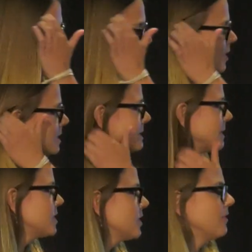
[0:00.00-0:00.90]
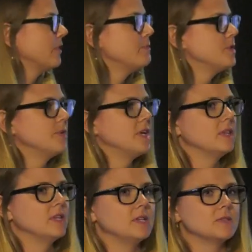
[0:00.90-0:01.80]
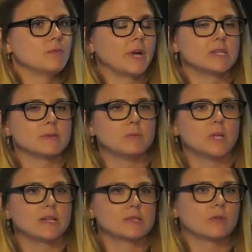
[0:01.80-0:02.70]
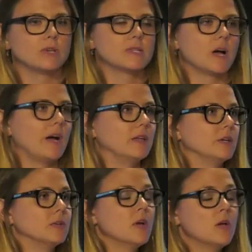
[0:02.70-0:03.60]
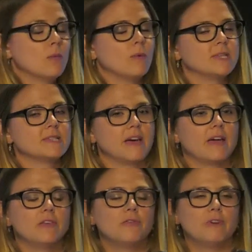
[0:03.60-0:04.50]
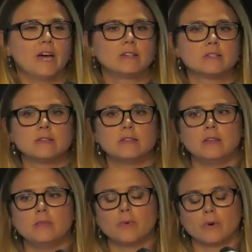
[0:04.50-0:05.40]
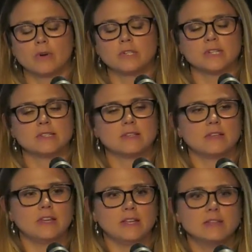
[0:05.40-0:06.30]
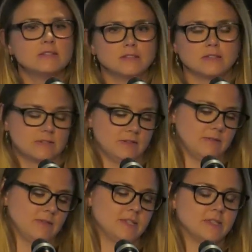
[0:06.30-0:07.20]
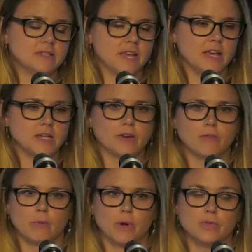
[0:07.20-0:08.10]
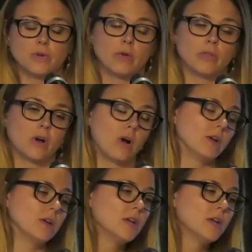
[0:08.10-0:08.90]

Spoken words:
especially from doing these random plots across the island, was that in fact the burrow density isn't sustained everywhere you go. There aren't